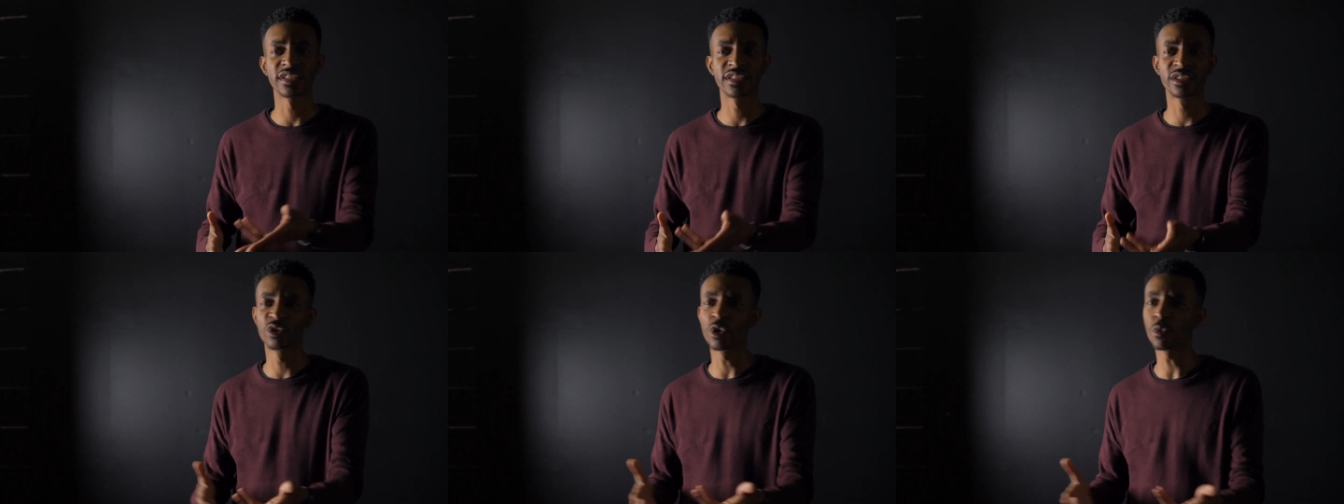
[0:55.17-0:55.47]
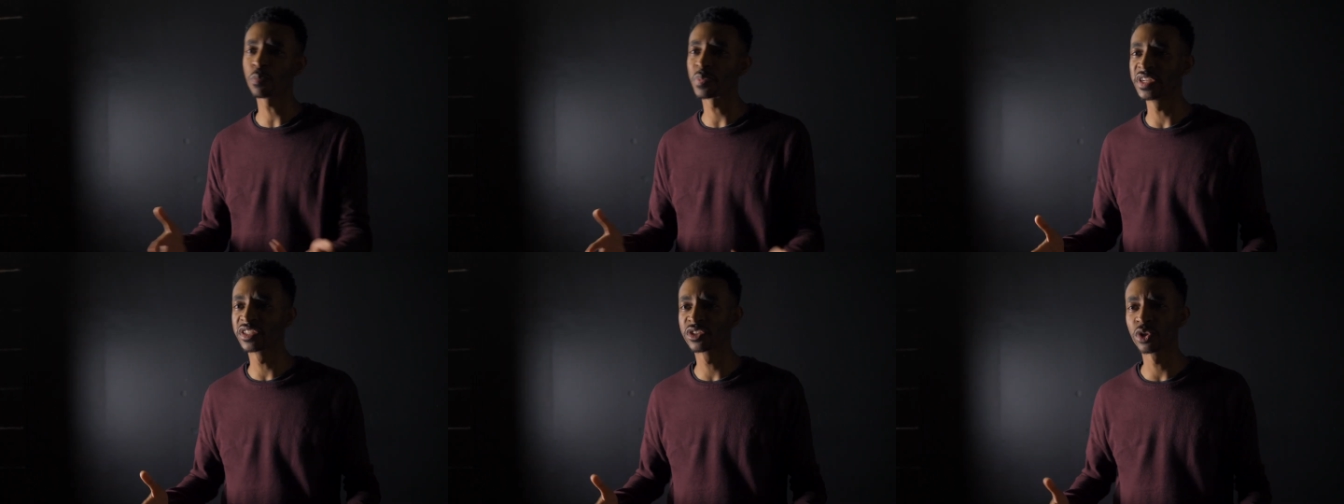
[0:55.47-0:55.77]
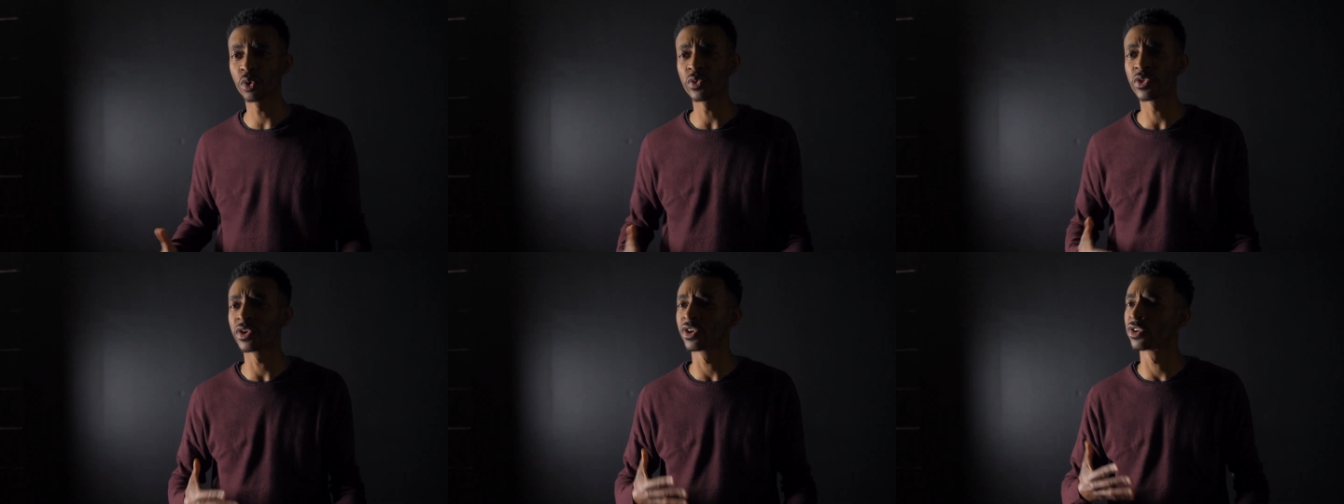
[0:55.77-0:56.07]
stoop
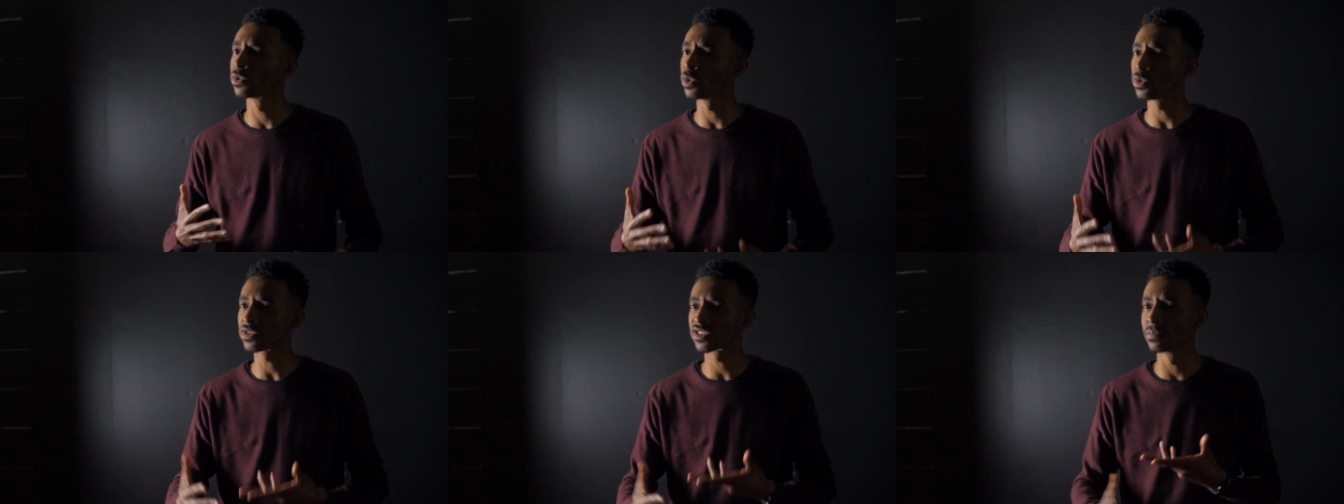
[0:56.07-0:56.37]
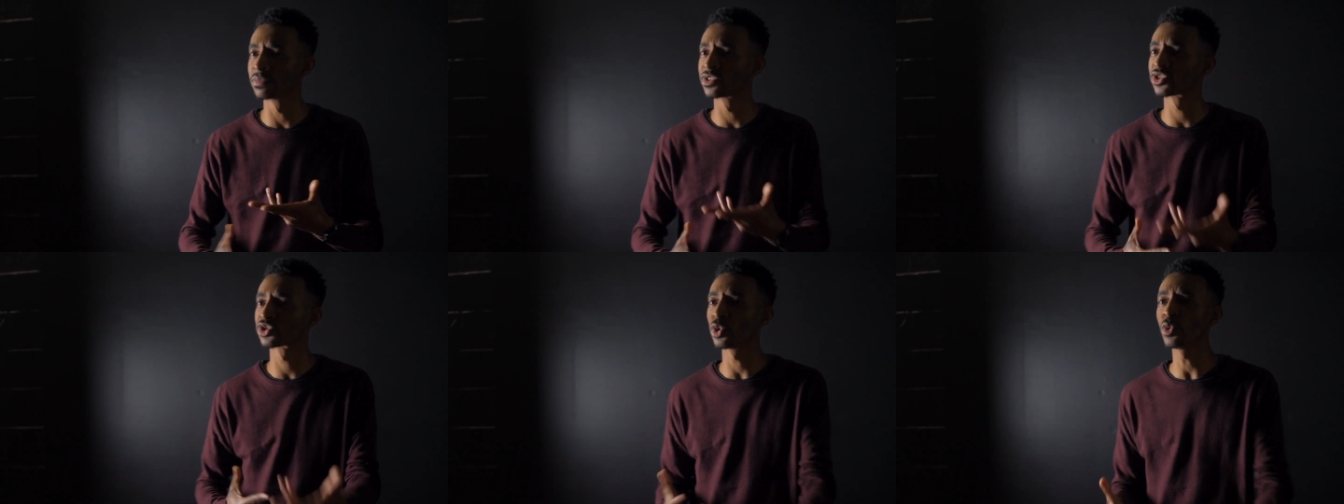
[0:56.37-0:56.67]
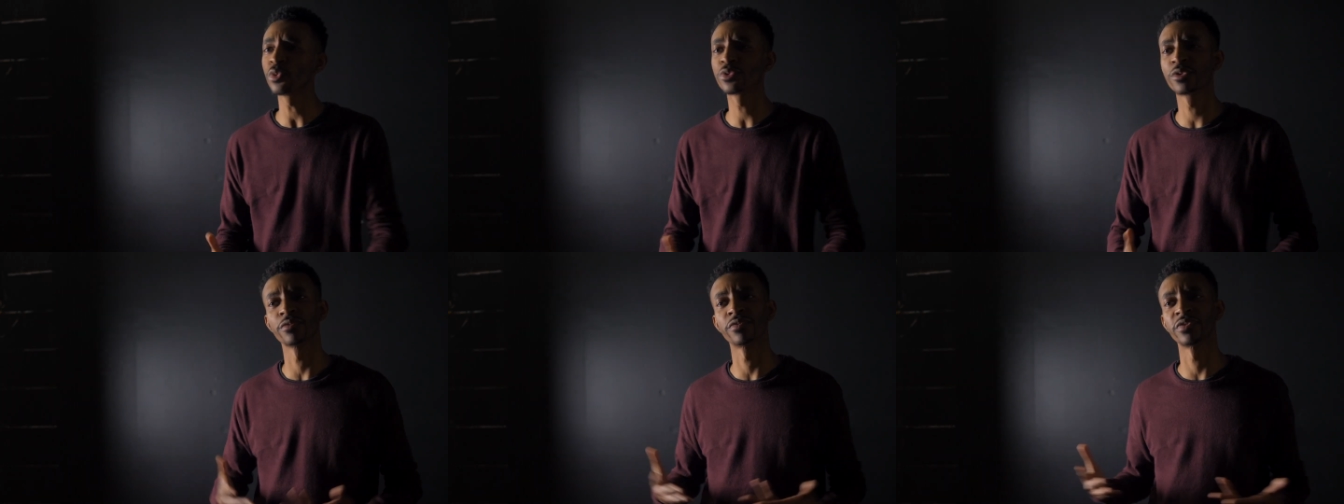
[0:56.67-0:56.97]
into the gruesome
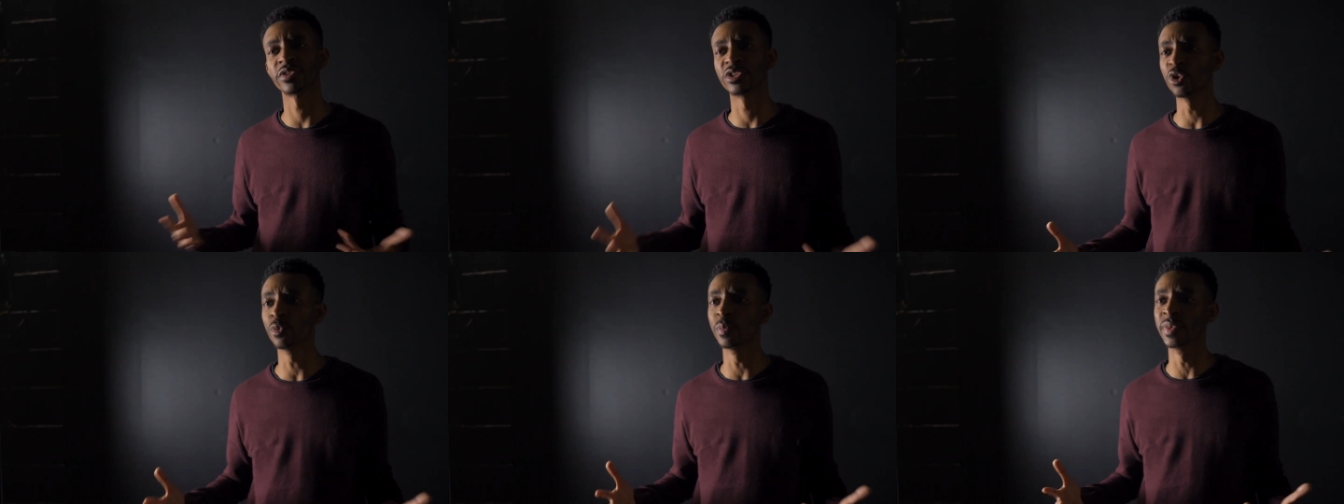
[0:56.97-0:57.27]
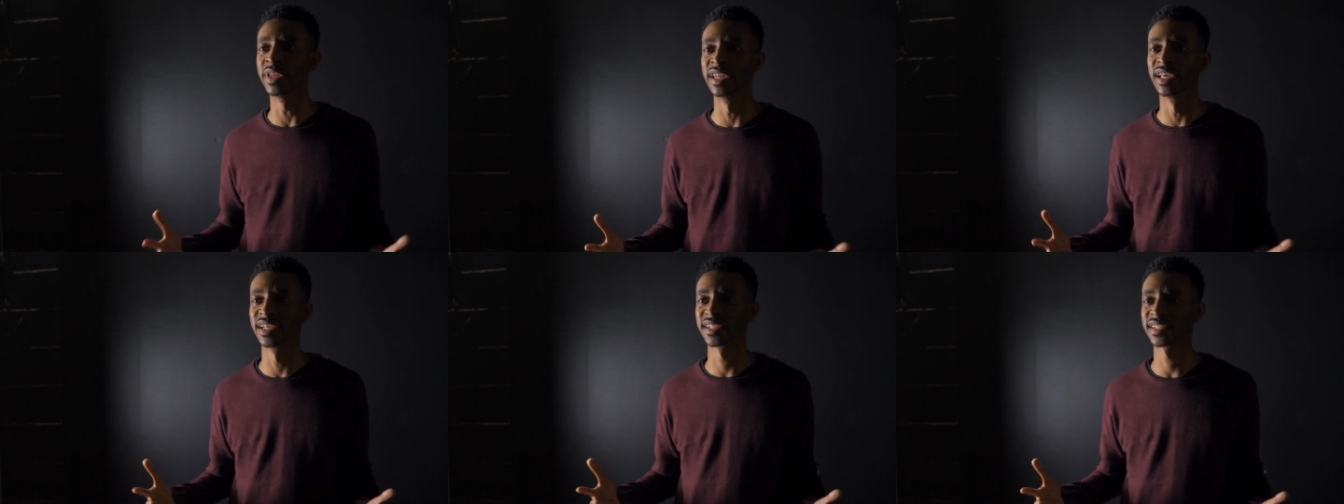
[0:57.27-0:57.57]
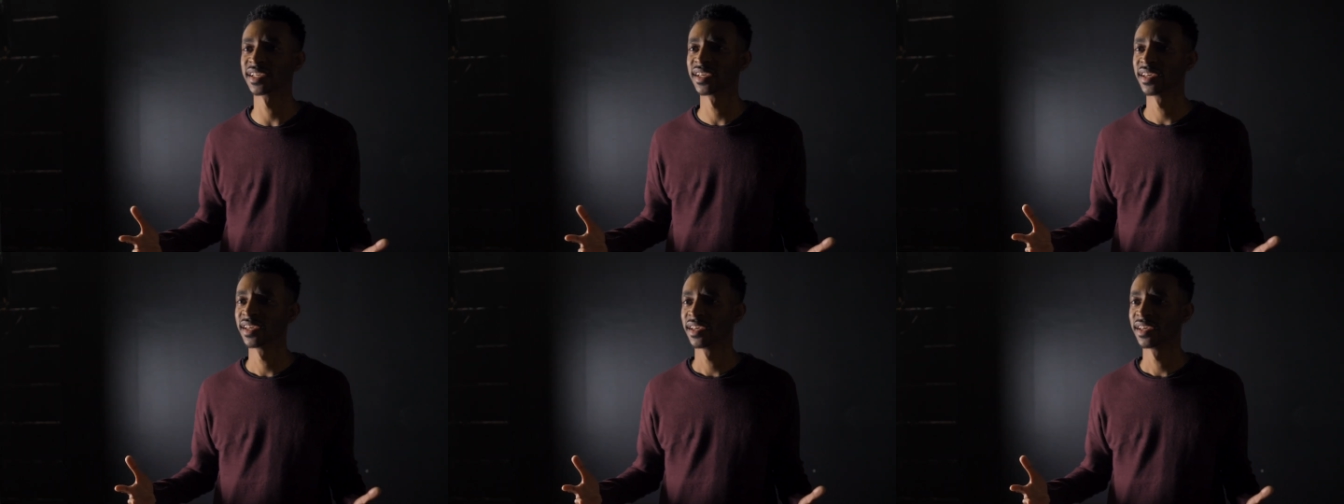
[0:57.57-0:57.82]
truth of humanness.